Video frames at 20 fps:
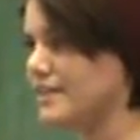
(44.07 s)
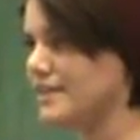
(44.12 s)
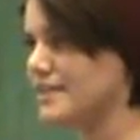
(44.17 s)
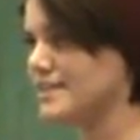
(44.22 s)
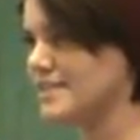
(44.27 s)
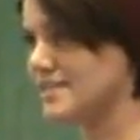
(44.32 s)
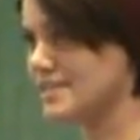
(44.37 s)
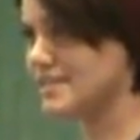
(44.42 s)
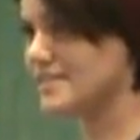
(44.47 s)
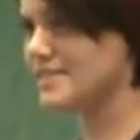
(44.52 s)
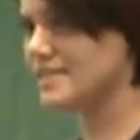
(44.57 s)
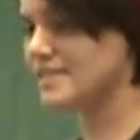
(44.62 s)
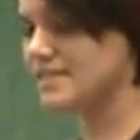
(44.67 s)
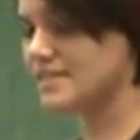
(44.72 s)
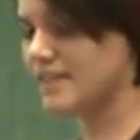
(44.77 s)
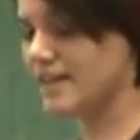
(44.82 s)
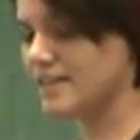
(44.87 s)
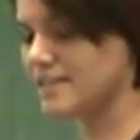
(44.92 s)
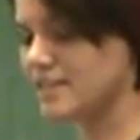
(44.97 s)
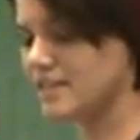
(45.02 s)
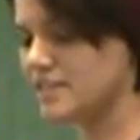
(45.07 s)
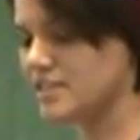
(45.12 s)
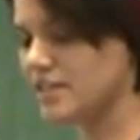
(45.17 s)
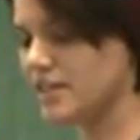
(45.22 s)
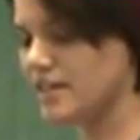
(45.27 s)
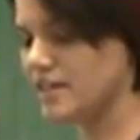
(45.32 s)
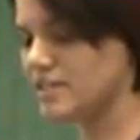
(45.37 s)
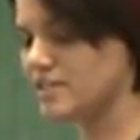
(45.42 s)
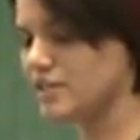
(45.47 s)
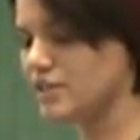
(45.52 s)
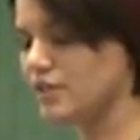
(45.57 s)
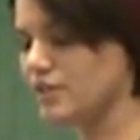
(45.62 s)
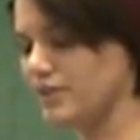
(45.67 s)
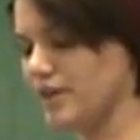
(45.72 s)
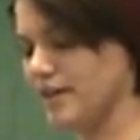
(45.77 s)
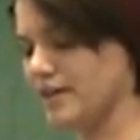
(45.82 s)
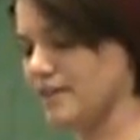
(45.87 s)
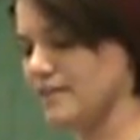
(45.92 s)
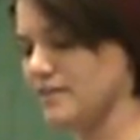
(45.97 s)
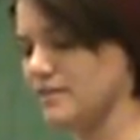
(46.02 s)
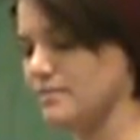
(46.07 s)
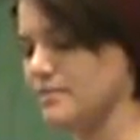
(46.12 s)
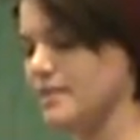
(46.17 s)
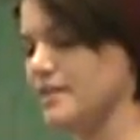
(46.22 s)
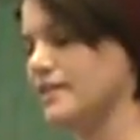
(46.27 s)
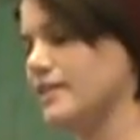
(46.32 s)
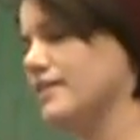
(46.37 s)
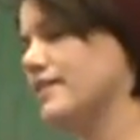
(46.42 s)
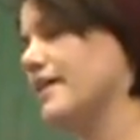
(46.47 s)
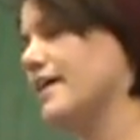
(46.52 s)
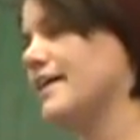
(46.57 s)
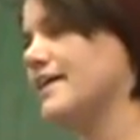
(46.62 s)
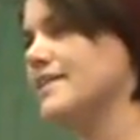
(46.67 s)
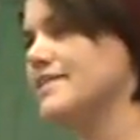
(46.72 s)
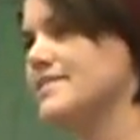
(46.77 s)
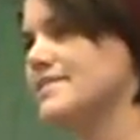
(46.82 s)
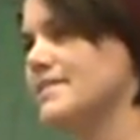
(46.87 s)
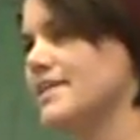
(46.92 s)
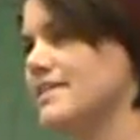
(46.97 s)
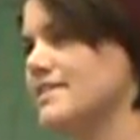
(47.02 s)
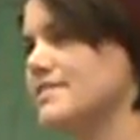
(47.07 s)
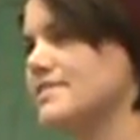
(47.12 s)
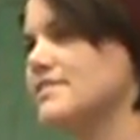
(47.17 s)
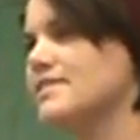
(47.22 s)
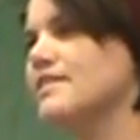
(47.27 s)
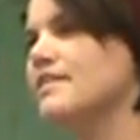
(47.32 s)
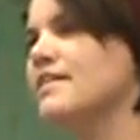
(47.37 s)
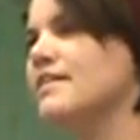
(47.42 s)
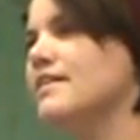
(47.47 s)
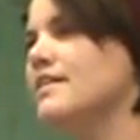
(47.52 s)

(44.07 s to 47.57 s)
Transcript: consistent sex education curriculum in the United States